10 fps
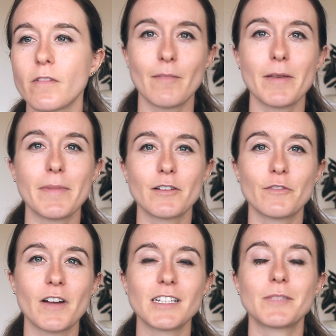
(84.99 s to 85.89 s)
All my
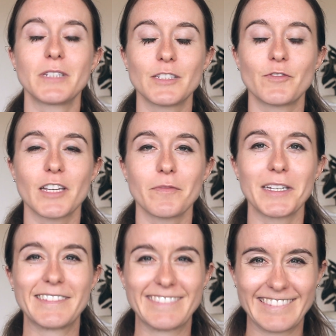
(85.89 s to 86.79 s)
medical friends, please forgive
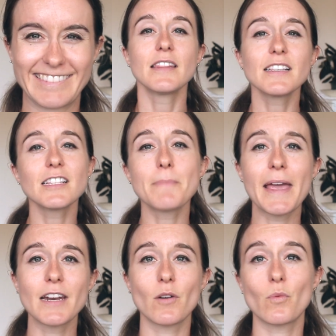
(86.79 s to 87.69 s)
me. This is
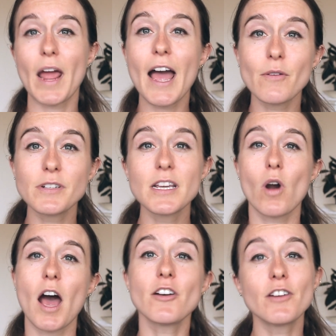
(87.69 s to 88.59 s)
pain around
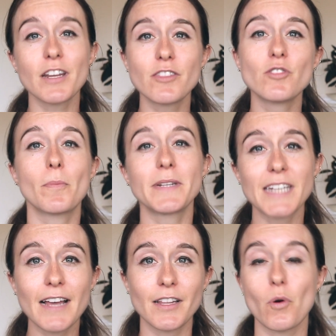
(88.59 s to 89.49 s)
or underneath your
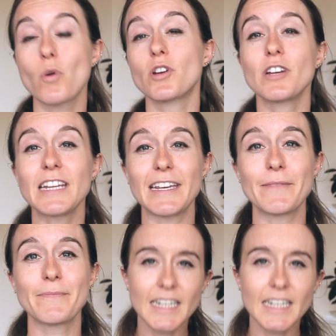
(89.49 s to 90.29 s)
patella or your knee.